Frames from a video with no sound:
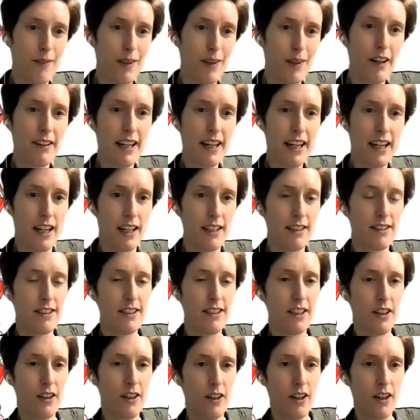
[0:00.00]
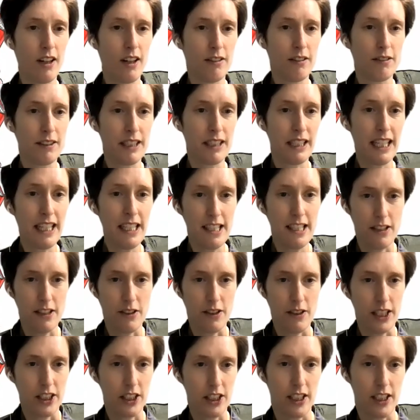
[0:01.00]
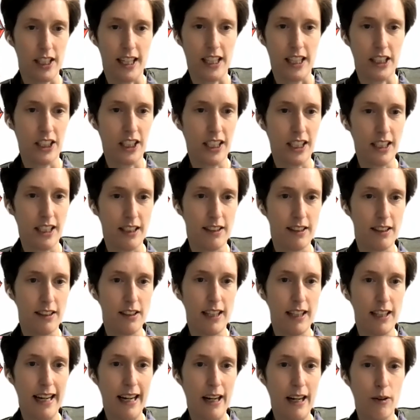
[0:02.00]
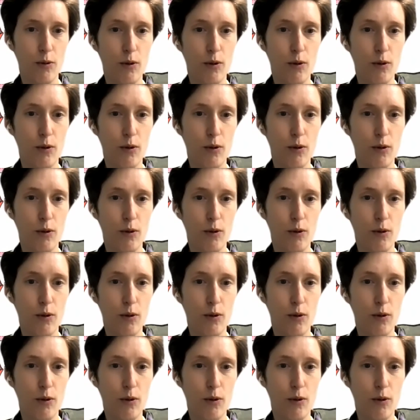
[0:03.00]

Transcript: all right. And so, a related question actually is uh,